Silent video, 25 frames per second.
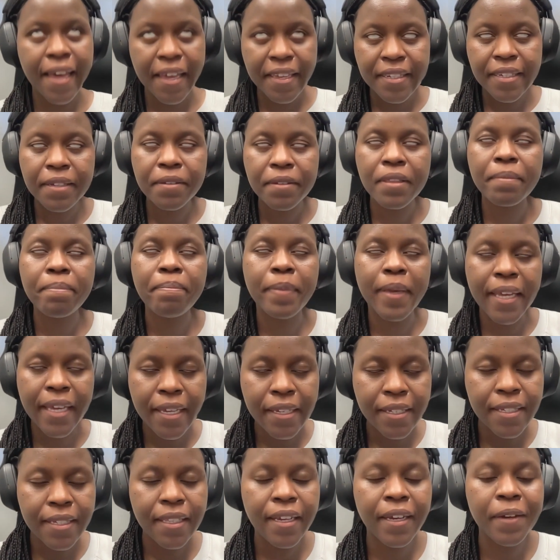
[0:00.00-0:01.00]
so the biggest
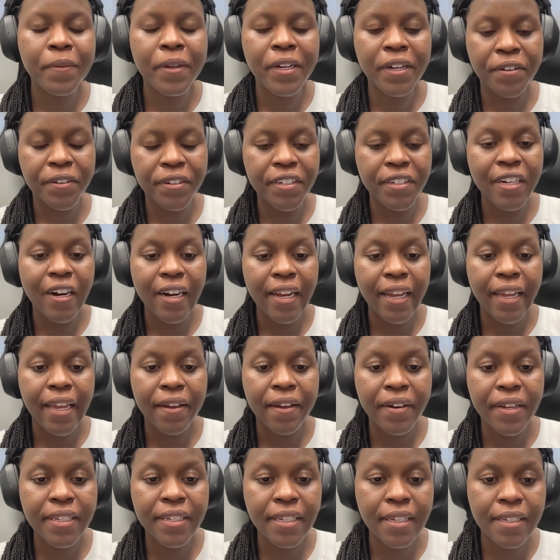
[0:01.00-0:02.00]
thing when you're starting out
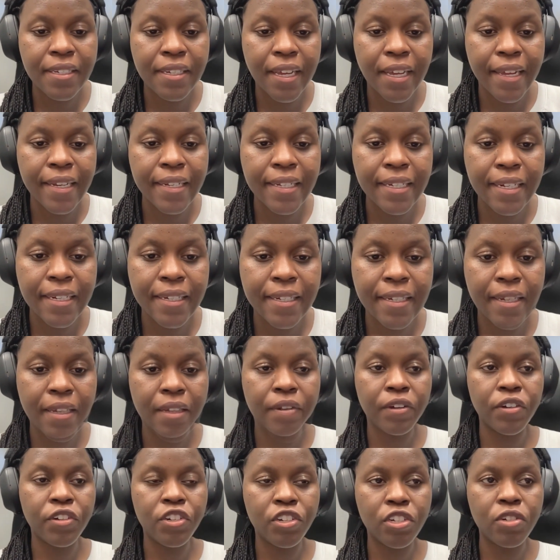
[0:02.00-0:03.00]
as a scientist is
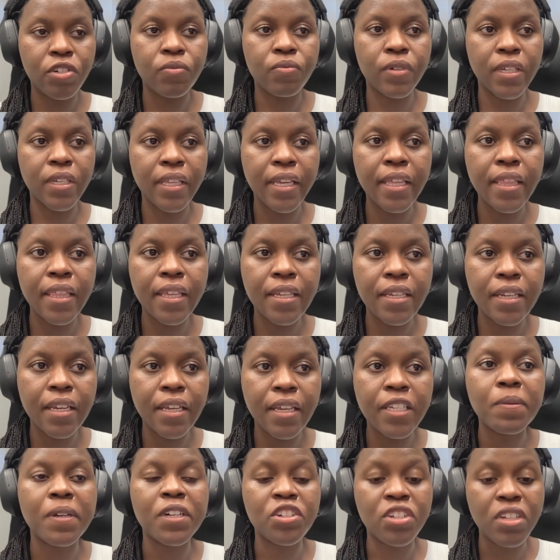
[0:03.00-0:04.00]
just really
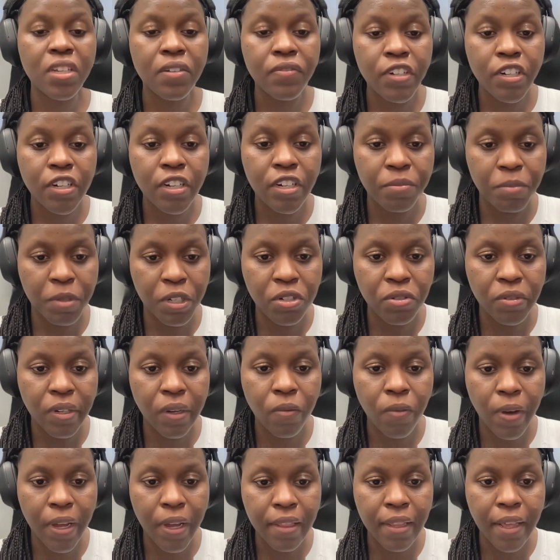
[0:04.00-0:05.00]
especially if you're going to be
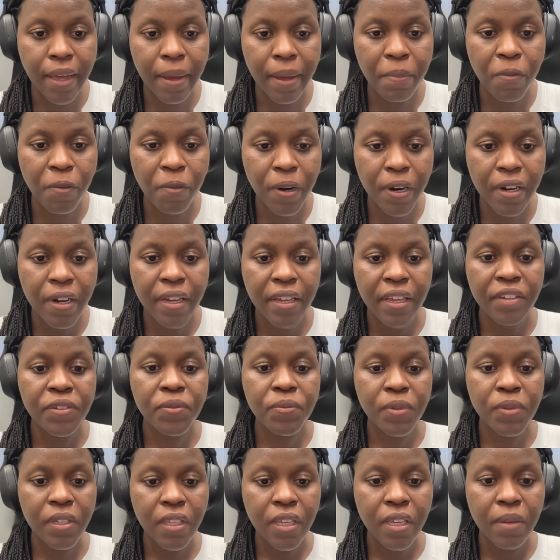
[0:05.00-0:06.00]
doing wet lab work, it's
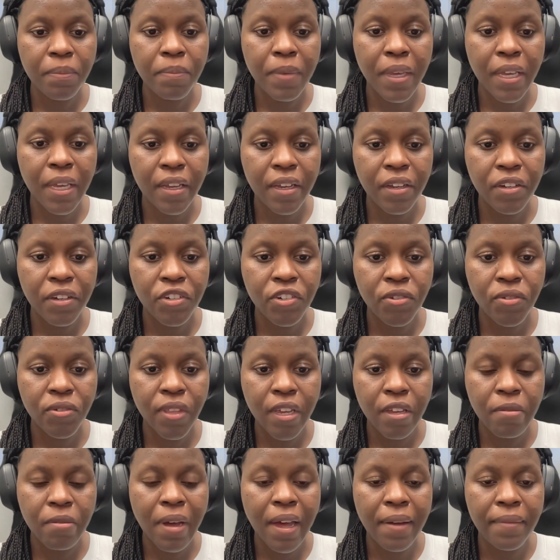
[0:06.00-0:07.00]
really making sure
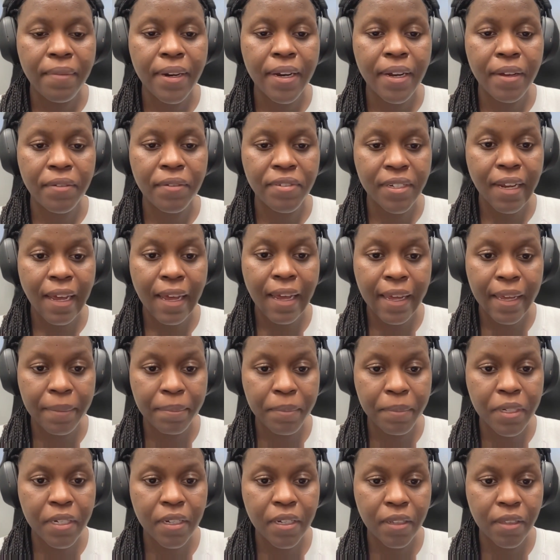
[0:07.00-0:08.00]
that you have enough
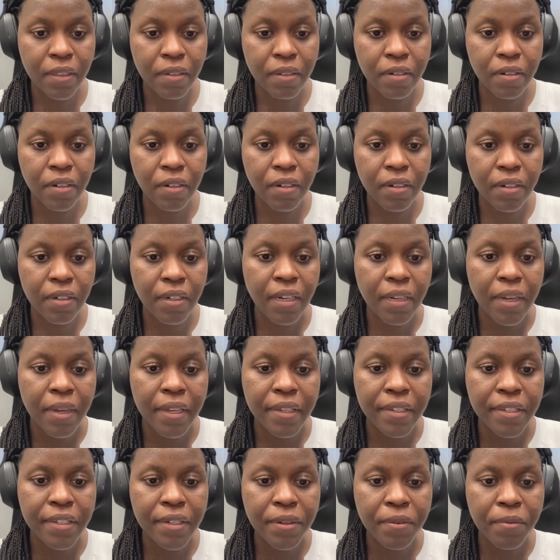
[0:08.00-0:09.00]
time to learn.
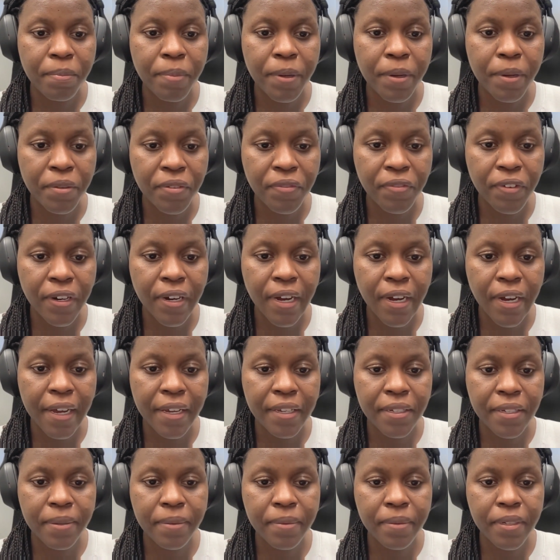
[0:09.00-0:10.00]
And so both for high
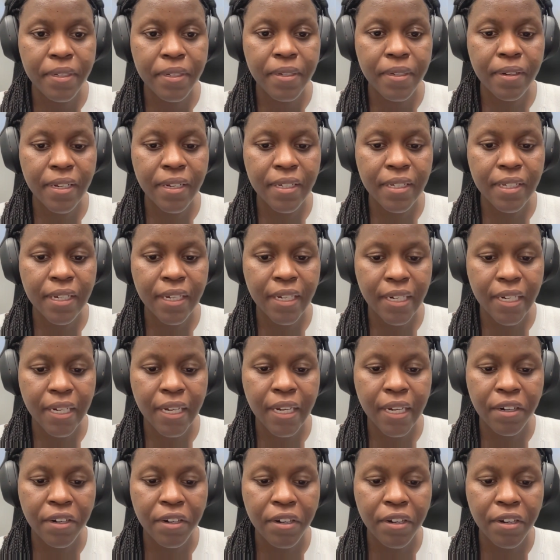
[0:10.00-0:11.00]
school students and
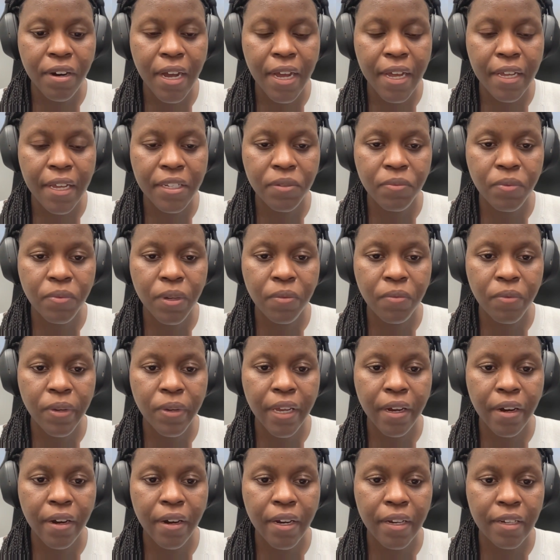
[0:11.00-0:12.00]
undergrads, what
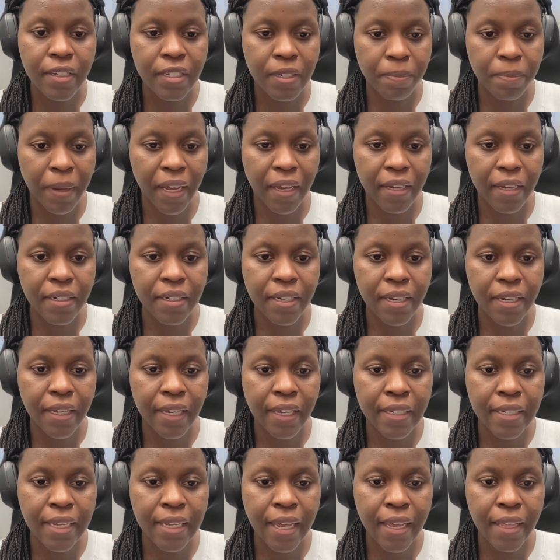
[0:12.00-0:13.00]
we are expecting
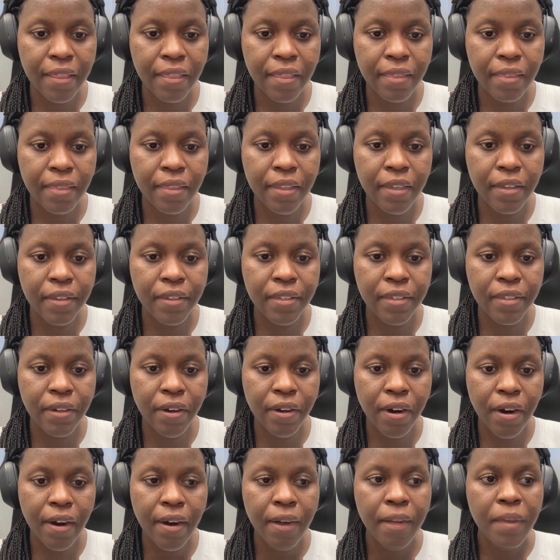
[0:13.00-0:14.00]
is that these
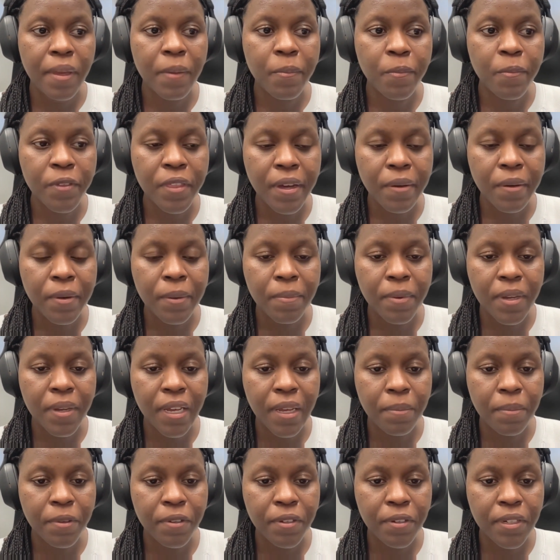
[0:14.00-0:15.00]
are people that would
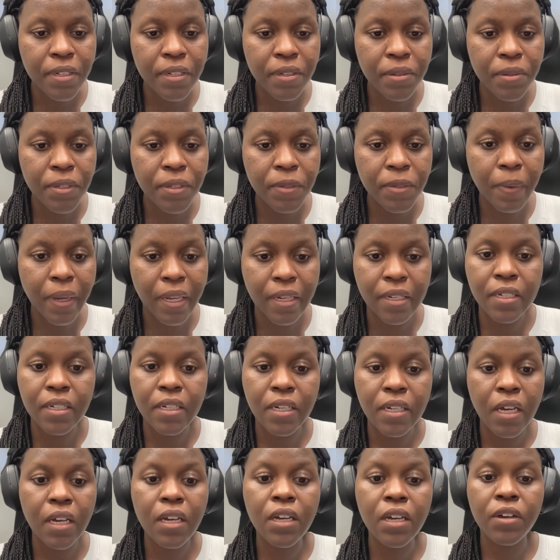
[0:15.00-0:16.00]
be able to spend
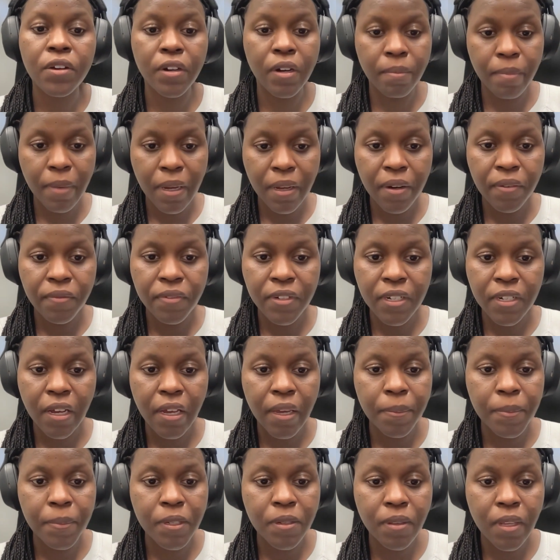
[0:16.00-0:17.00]
a good amount of
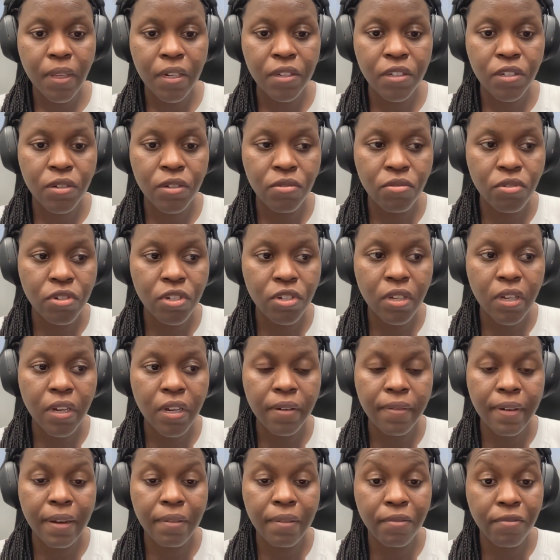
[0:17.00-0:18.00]
time. So that's usually
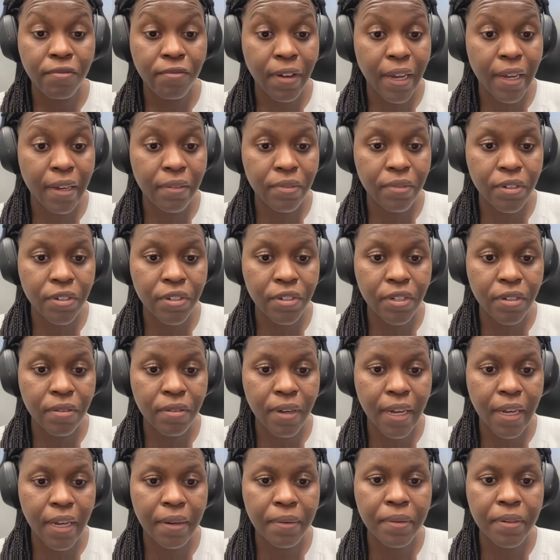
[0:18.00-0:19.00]
around 5 or so
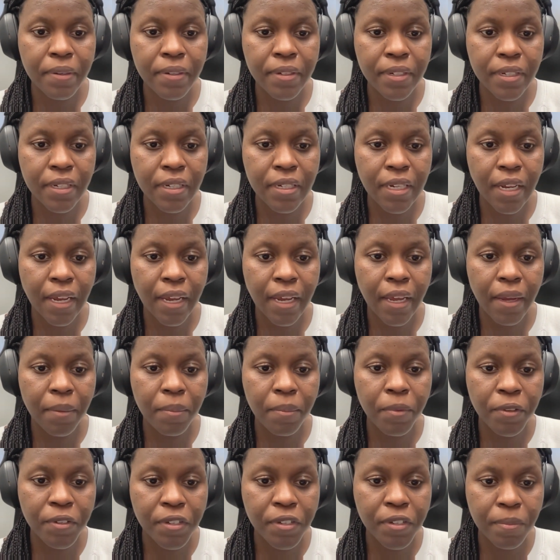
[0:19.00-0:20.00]
hours a day,
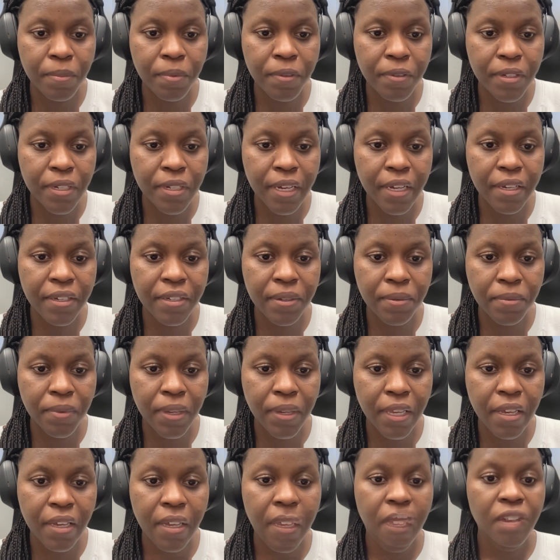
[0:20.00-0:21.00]
multiple days a
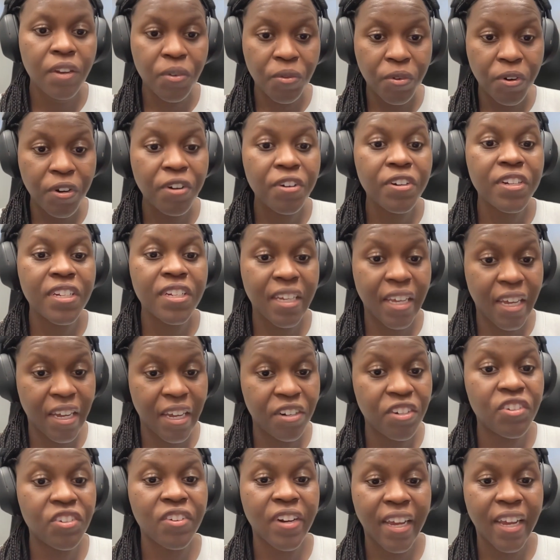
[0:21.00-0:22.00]
week, in order to
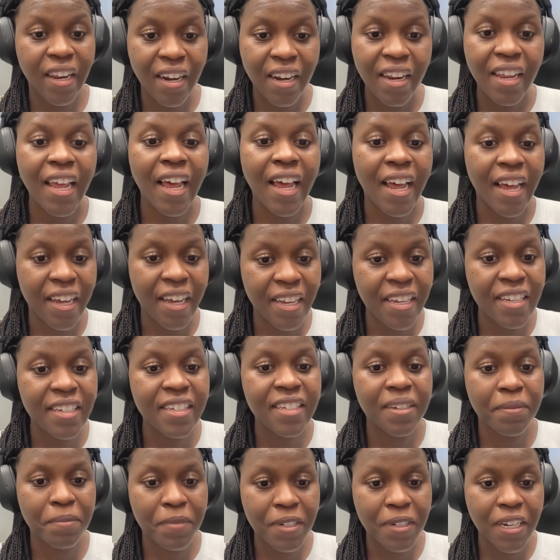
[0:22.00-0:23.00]
get trained. Yeah,
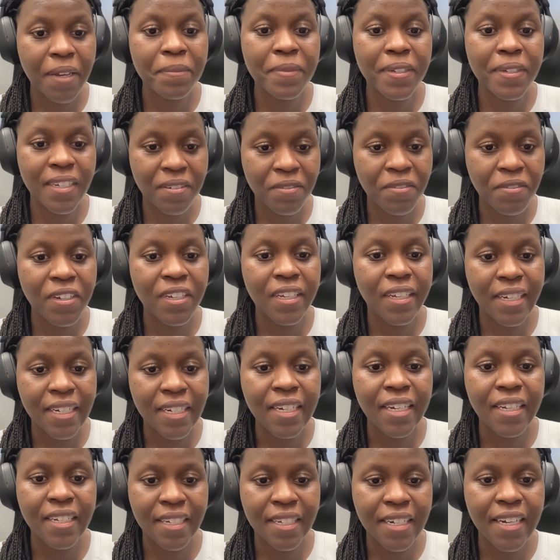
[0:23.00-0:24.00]
because sometimes it really
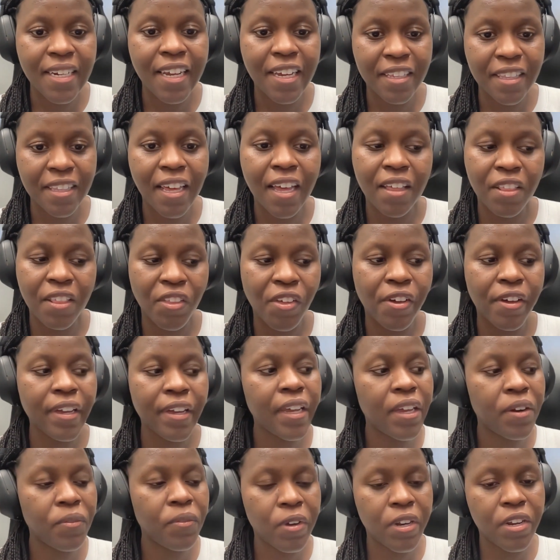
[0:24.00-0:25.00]
does take that
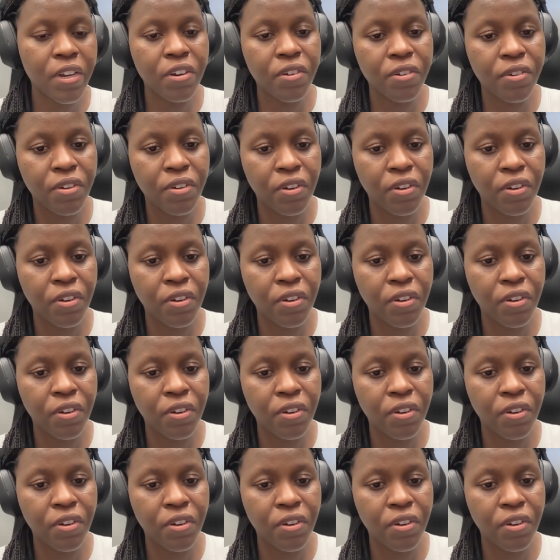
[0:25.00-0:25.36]
long. And when you're